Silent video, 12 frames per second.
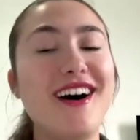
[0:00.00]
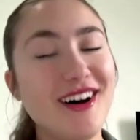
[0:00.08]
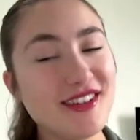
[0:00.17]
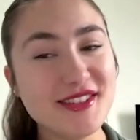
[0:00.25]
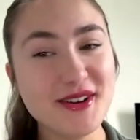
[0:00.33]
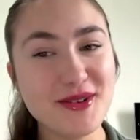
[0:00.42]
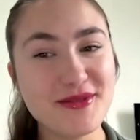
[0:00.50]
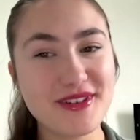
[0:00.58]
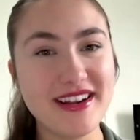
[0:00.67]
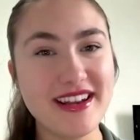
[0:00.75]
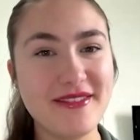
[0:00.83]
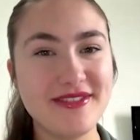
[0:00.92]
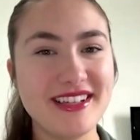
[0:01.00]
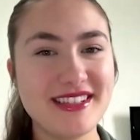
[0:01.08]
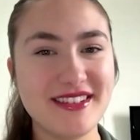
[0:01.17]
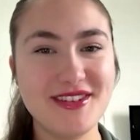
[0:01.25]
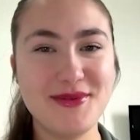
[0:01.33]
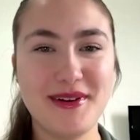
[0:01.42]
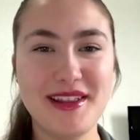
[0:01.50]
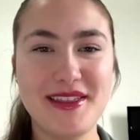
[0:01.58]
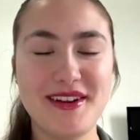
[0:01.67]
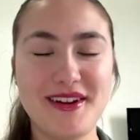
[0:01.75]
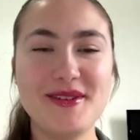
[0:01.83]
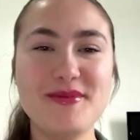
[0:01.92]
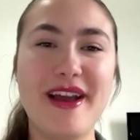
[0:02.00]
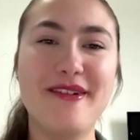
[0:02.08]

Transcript: Also over on Netflix on the 23rd, we